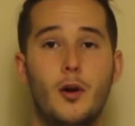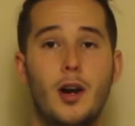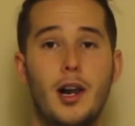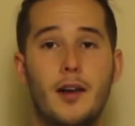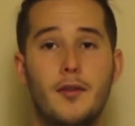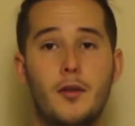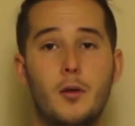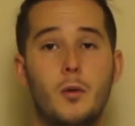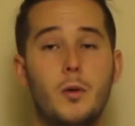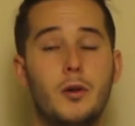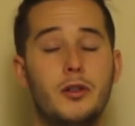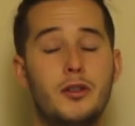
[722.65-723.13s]
If
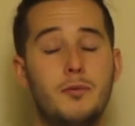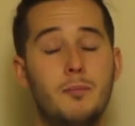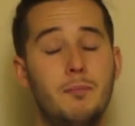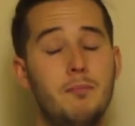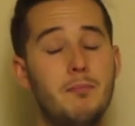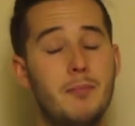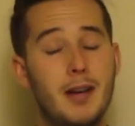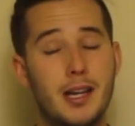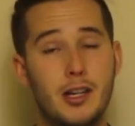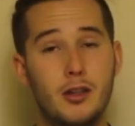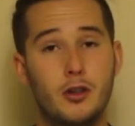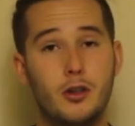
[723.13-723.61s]
it was,
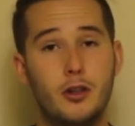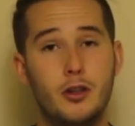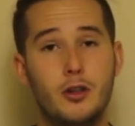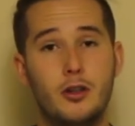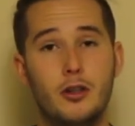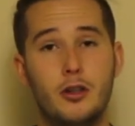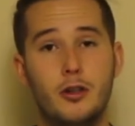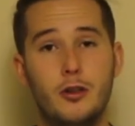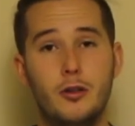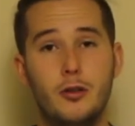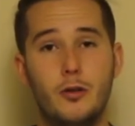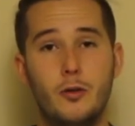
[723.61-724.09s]
make sure you
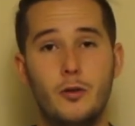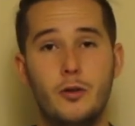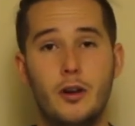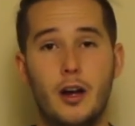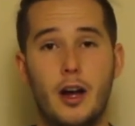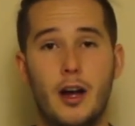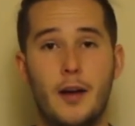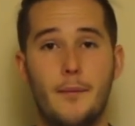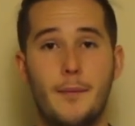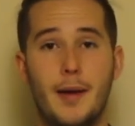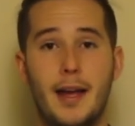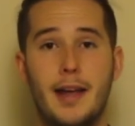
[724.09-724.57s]
do
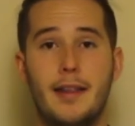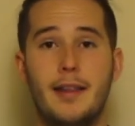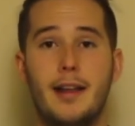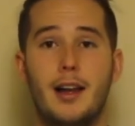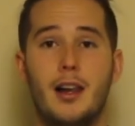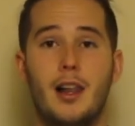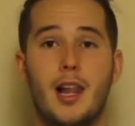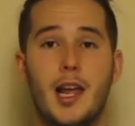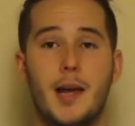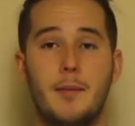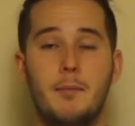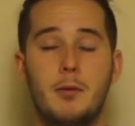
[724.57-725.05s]
hit that
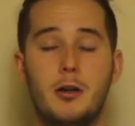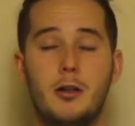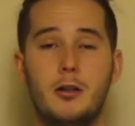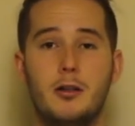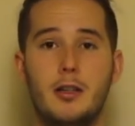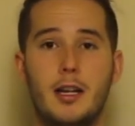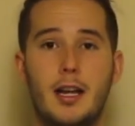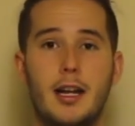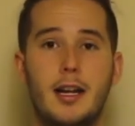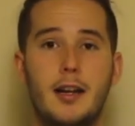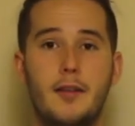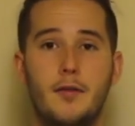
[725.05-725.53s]
like button,
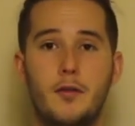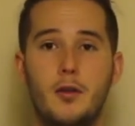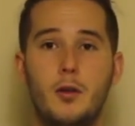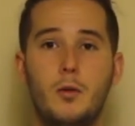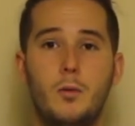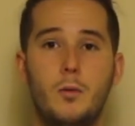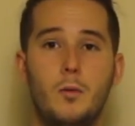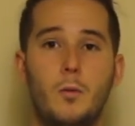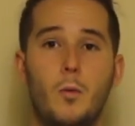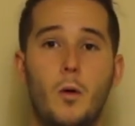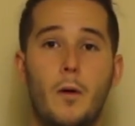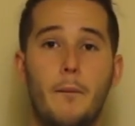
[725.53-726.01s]
and if
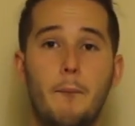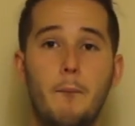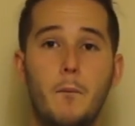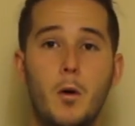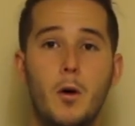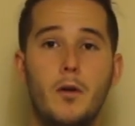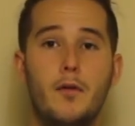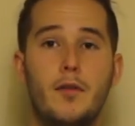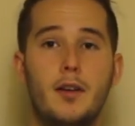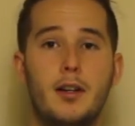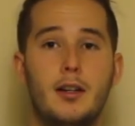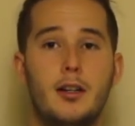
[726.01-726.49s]
you want
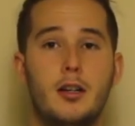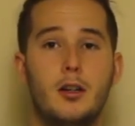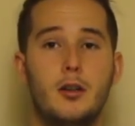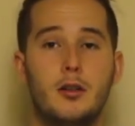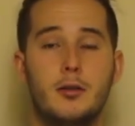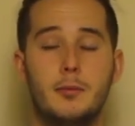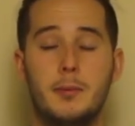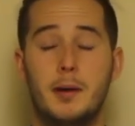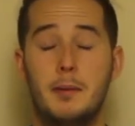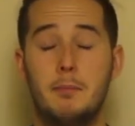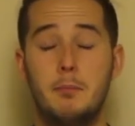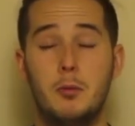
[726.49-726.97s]
more videos
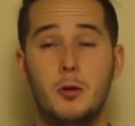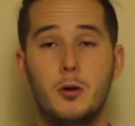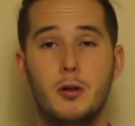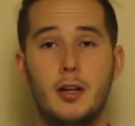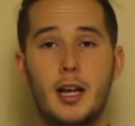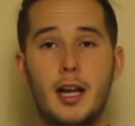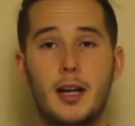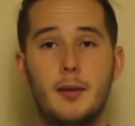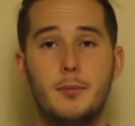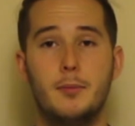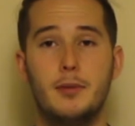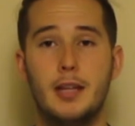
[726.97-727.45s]
about board
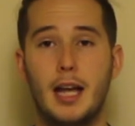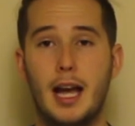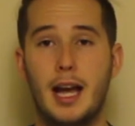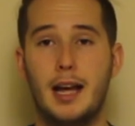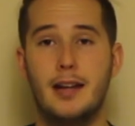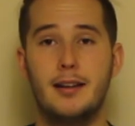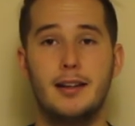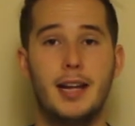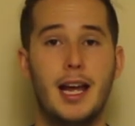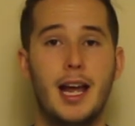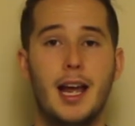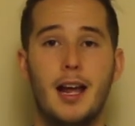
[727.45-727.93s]
games
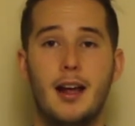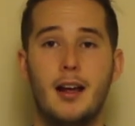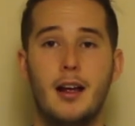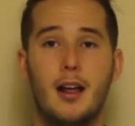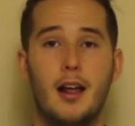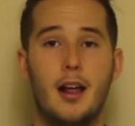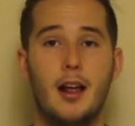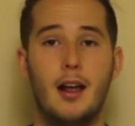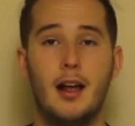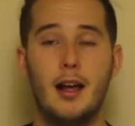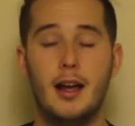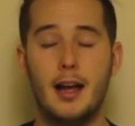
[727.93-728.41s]
and
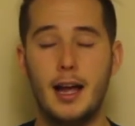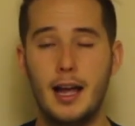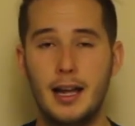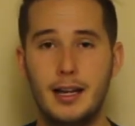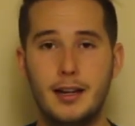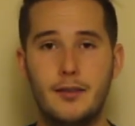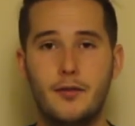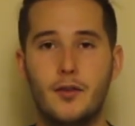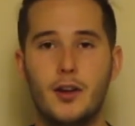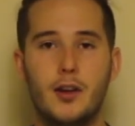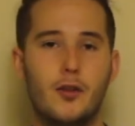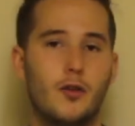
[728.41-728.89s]

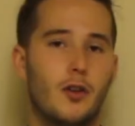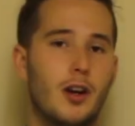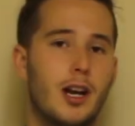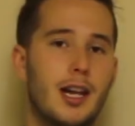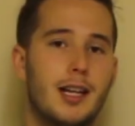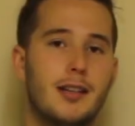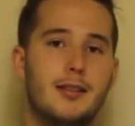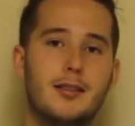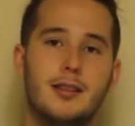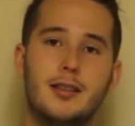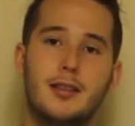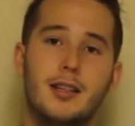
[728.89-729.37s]
anything
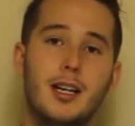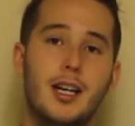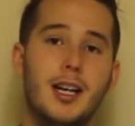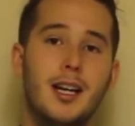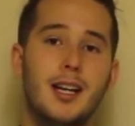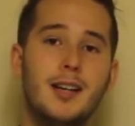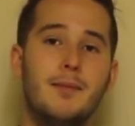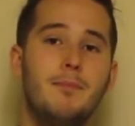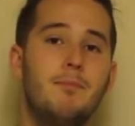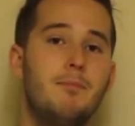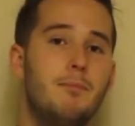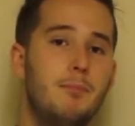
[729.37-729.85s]
related,
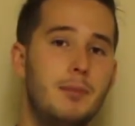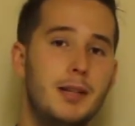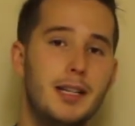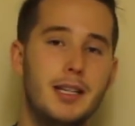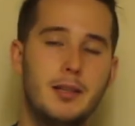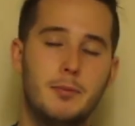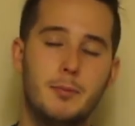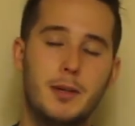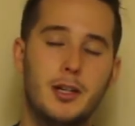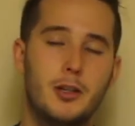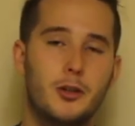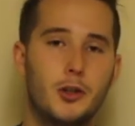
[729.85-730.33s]

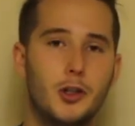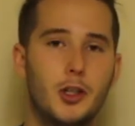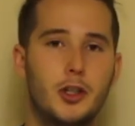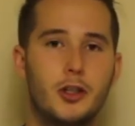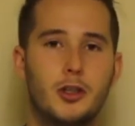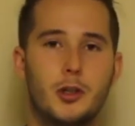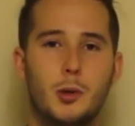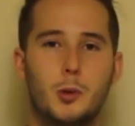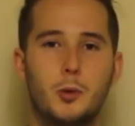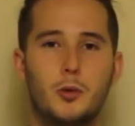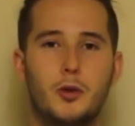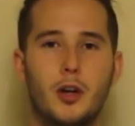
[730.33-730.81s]
please make sure you
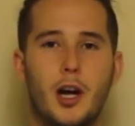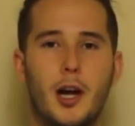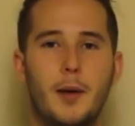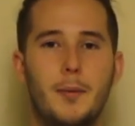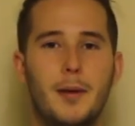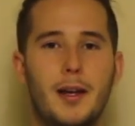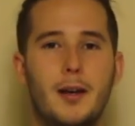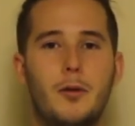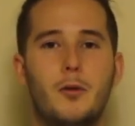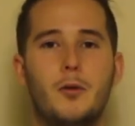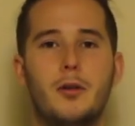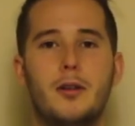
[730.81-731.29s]
subscribe.
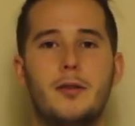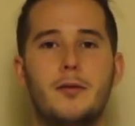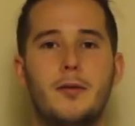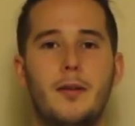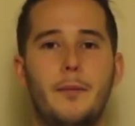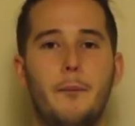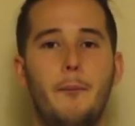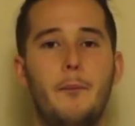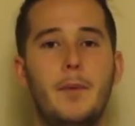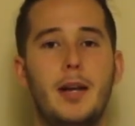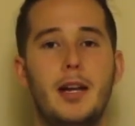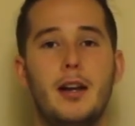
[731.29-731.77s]
It would
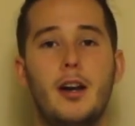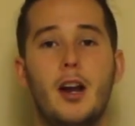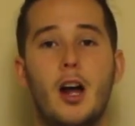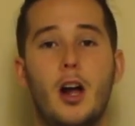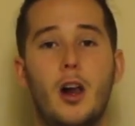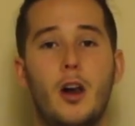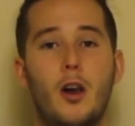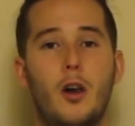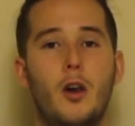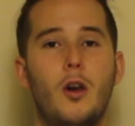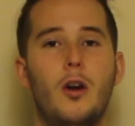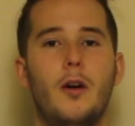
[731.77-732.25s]
mean a
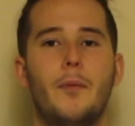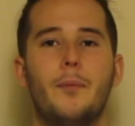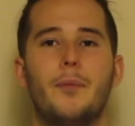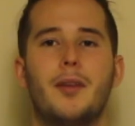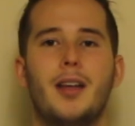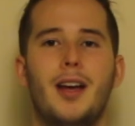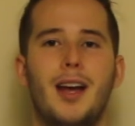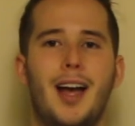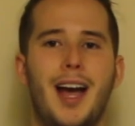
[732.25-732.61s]
lot.